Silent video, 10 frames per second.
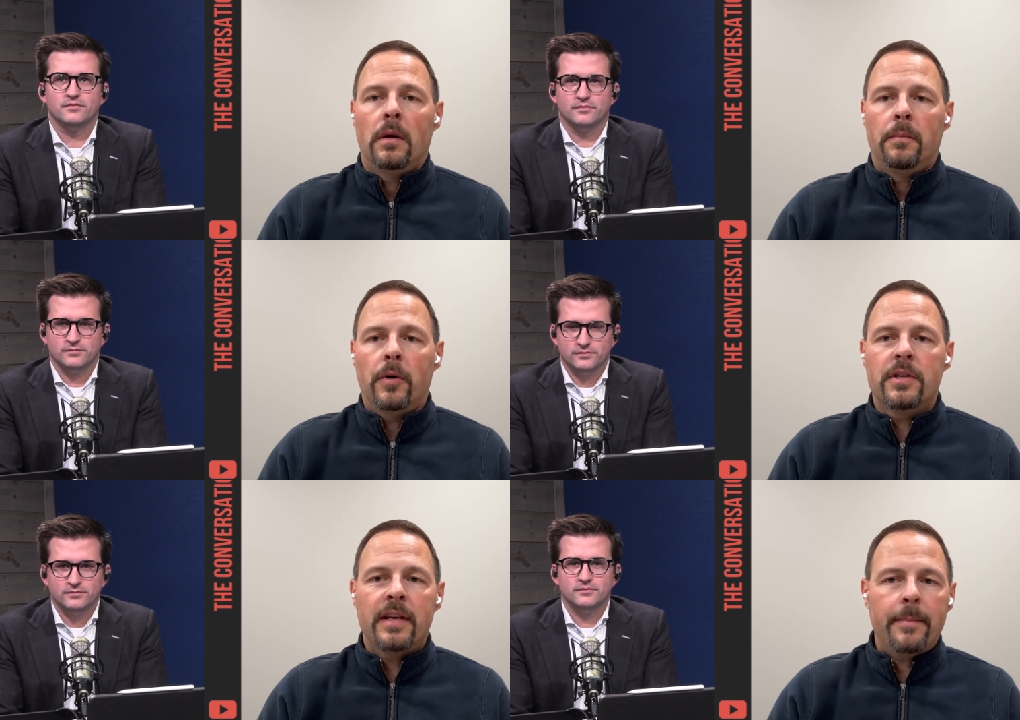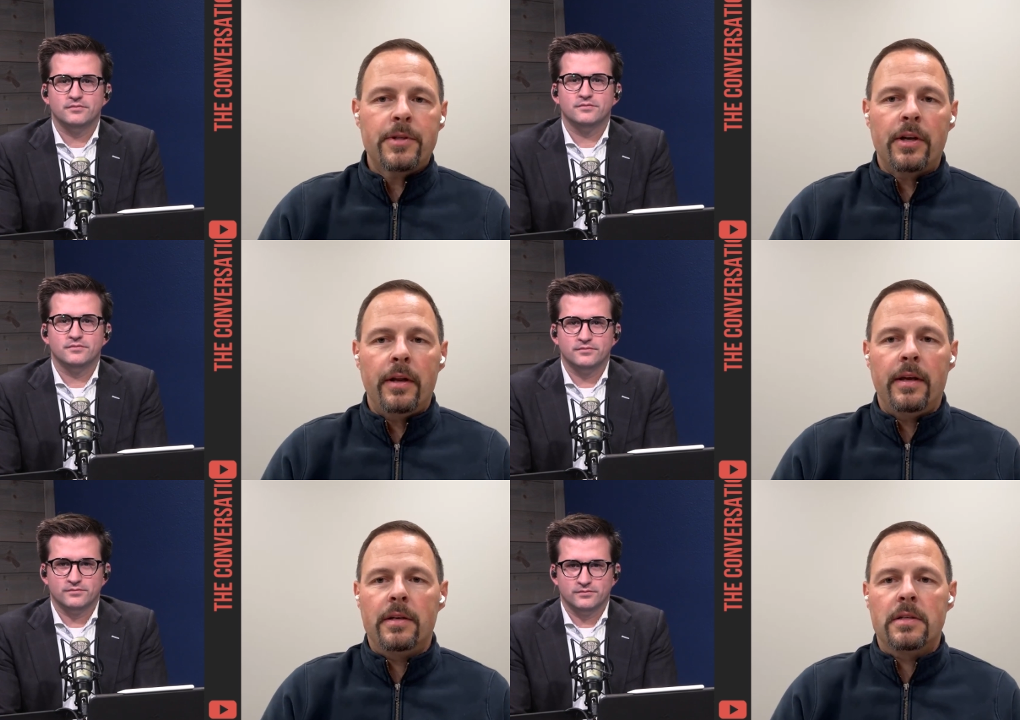Speaker 1: perception
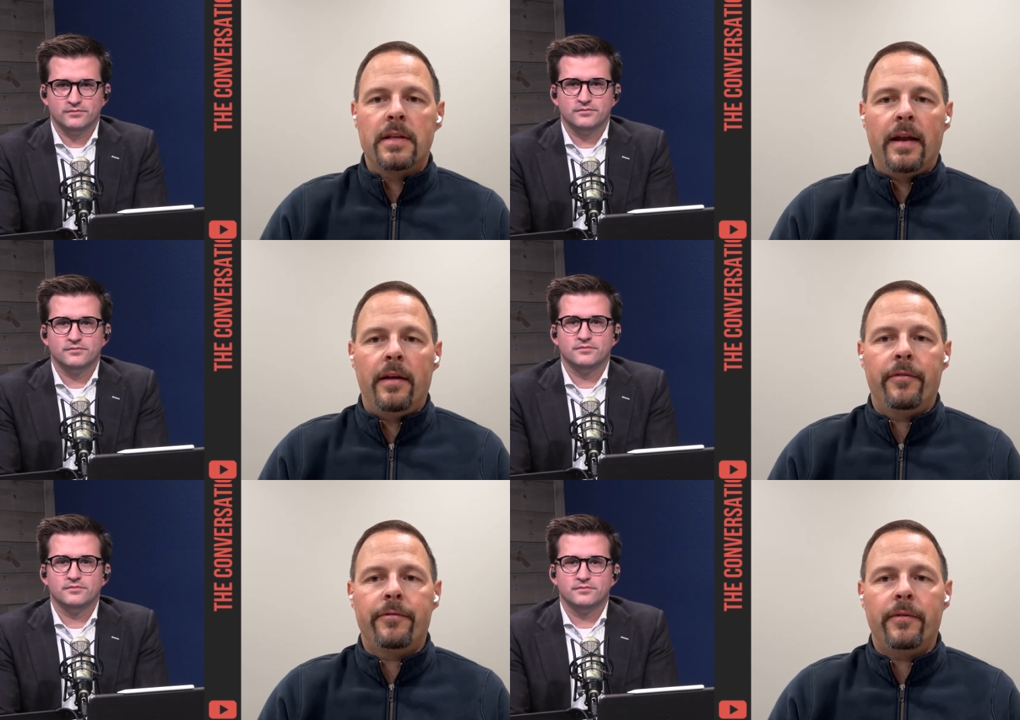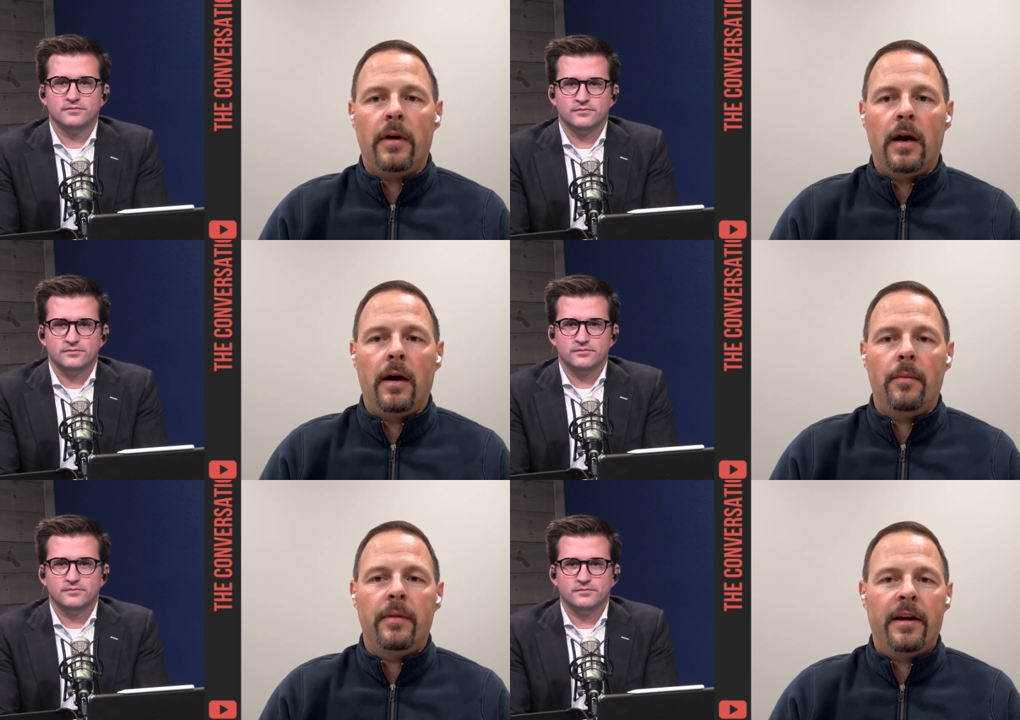is that if
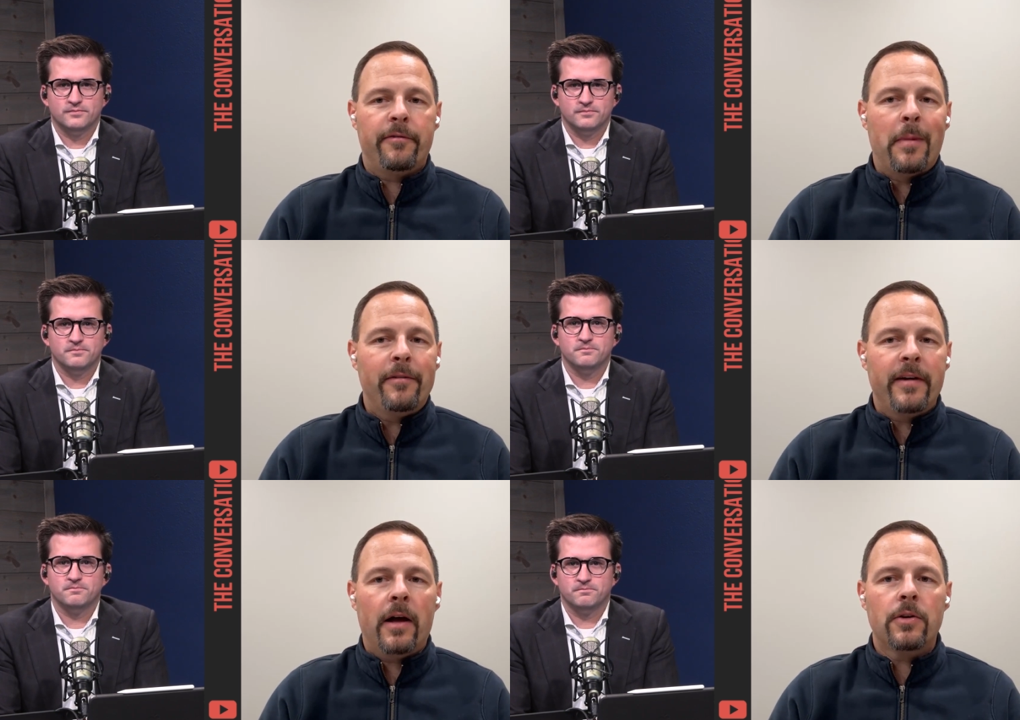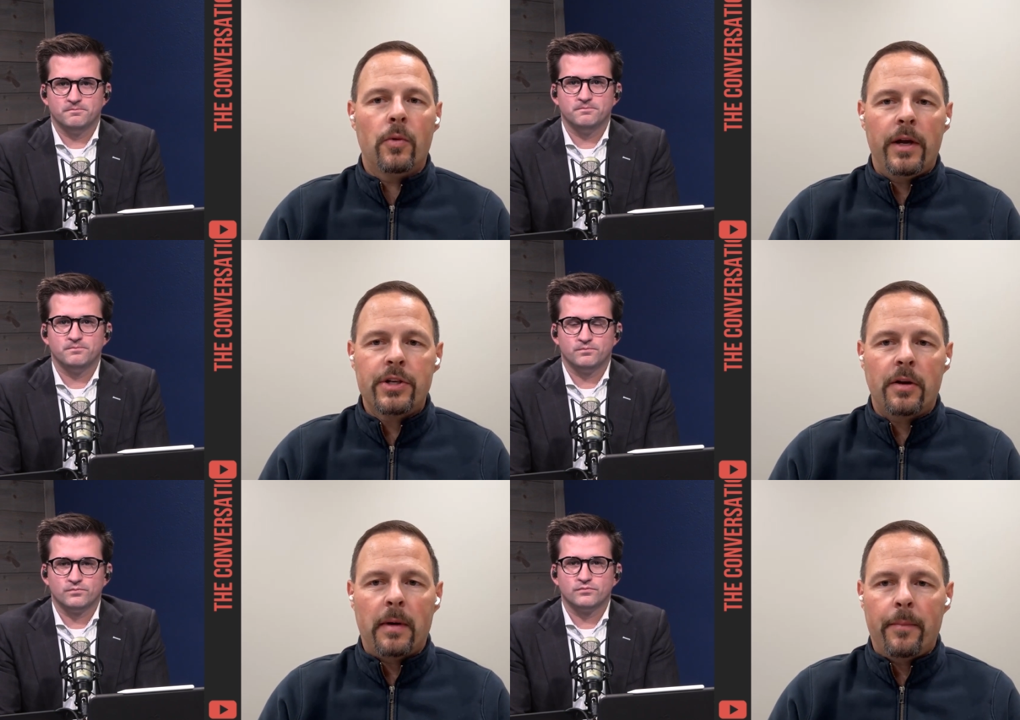um, that if my
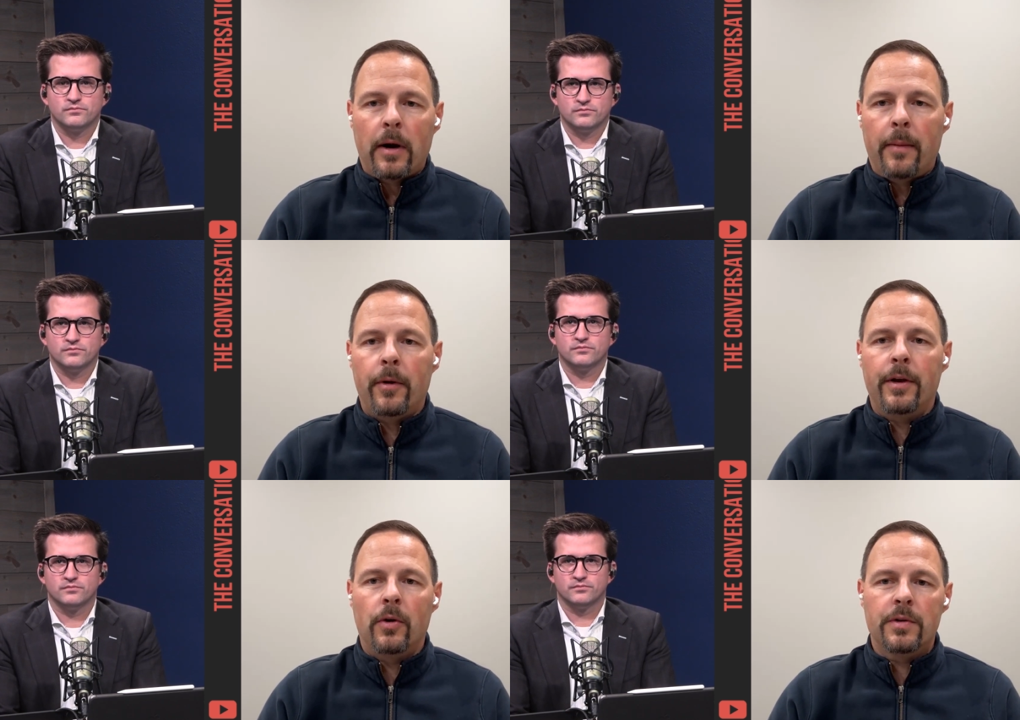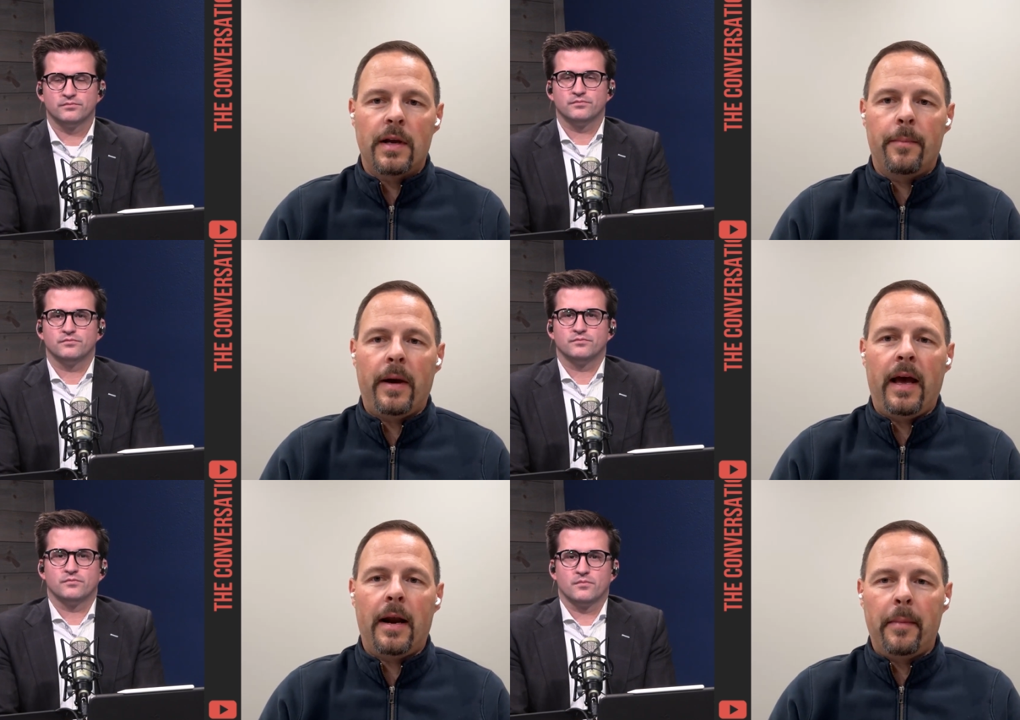valuation of my property goes up,
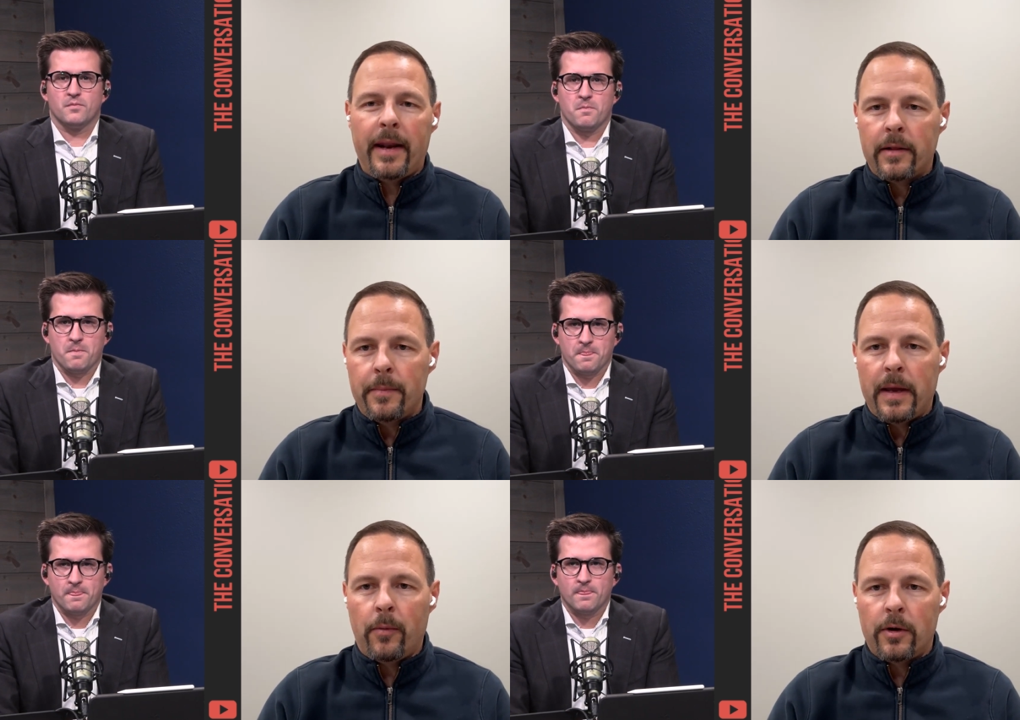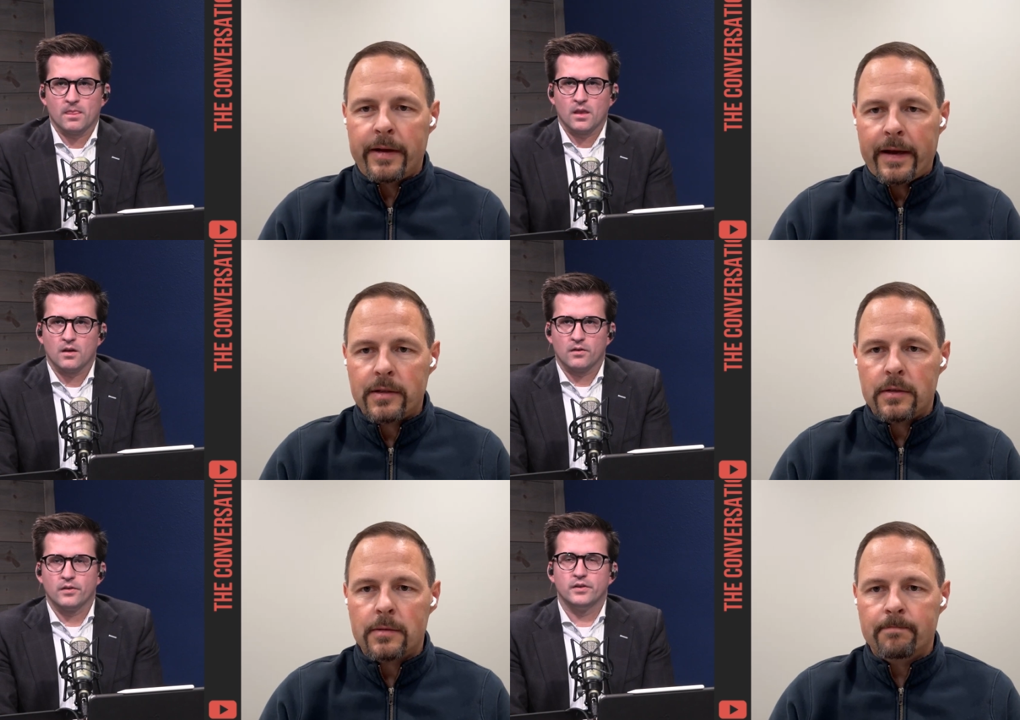I automatically pay more
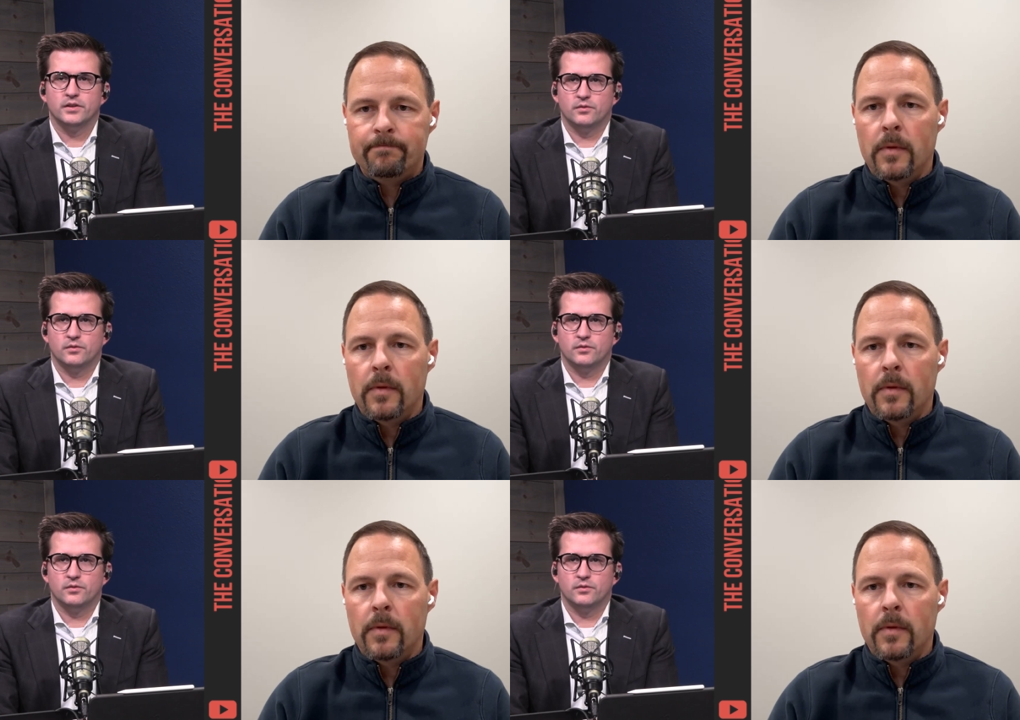taxes.